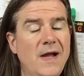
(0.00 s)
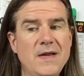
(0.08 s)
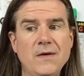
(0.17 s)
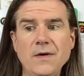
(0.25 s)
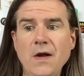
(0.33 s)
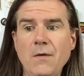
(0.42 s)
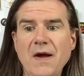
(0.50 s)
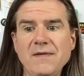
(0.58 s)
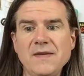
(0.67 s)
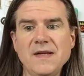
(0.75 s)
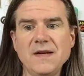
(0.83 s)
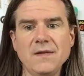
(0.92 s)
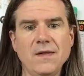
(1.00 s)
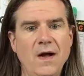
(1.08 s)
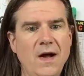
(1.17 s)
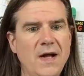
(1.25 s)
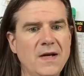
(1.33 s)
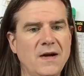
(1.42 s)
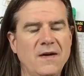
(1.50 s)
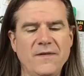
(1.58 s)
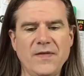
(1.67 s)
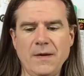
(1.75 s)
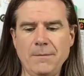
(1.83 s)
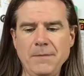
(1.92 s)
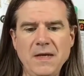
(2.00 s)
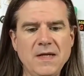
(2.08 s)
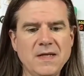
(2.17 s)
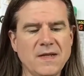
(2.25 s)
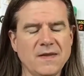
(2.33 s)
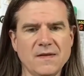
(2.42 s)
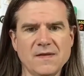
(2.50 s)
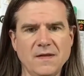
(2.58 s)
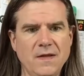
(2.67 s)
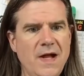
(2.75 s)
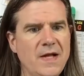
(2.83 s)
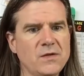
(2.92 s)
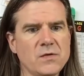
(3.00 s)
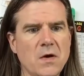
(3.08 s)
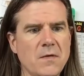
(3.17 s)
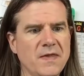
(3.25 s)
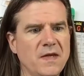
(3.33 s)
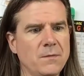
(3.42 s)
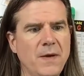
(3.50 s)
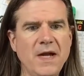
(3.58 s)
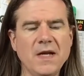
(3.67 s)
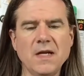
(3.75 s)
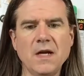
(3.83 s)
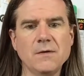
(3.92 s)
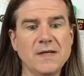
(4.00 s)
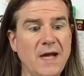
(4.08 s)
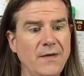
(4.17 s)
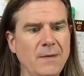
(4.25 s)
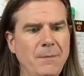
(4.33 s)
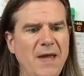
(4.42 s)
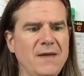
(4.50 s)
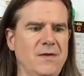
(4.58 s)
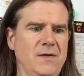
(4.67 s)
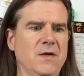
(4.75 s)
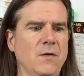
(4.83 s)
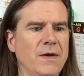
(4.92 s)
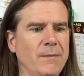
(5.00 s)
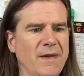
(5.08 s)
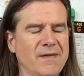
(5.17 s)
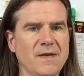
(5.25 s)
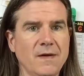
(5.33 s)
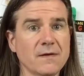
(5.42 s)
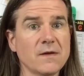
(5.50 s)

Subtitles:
I don't know. I've seen a lot of the mint and the cilantro and the oregano, and now the basil's going missing.